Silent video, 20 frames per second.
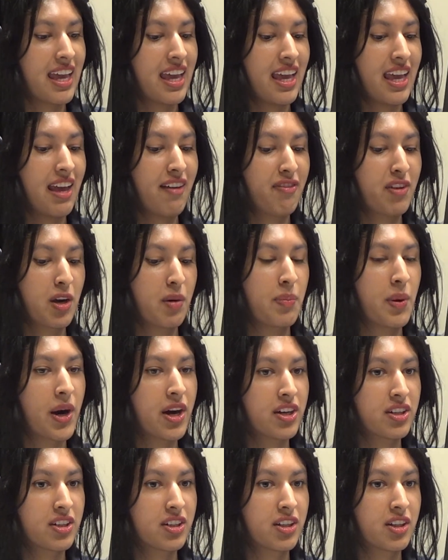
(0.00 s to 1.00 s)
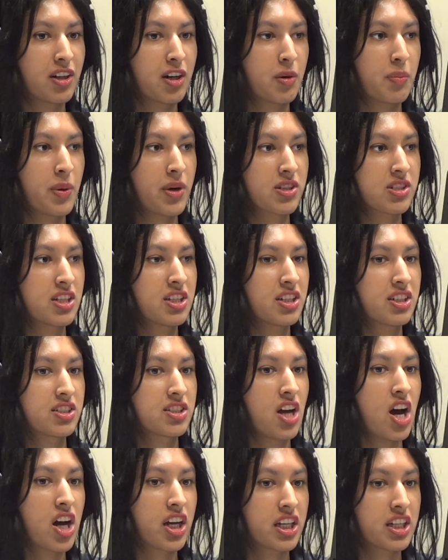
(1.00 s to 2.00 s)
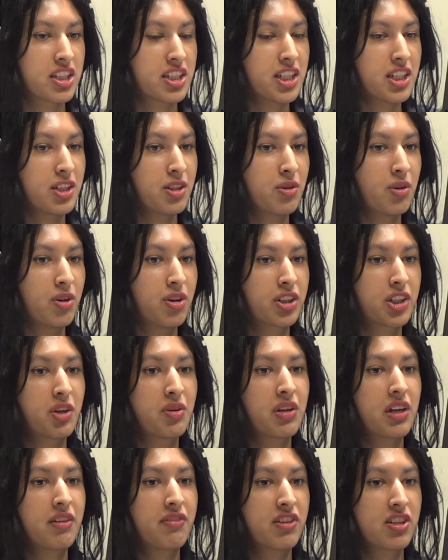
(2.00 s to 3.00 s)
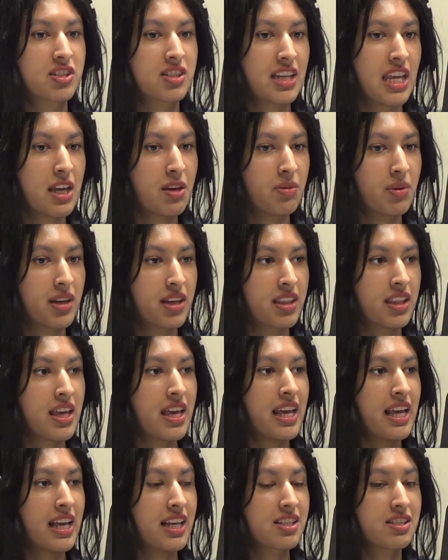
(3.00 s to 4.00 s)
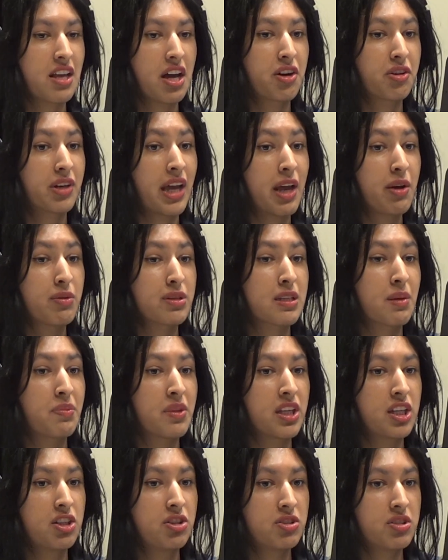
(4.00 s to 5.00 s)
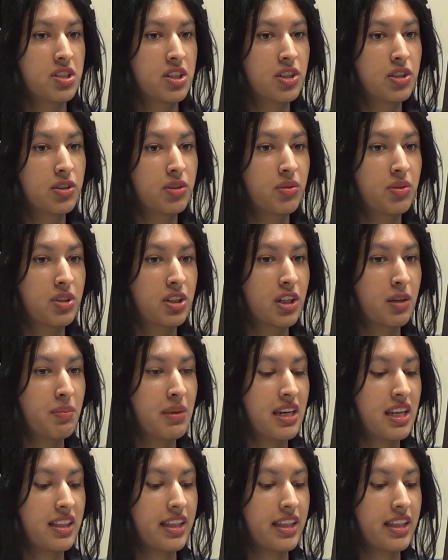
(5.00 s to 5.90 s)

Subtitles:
So like if your partner or a person you're talking to or going on a first date with is not okay with something you do,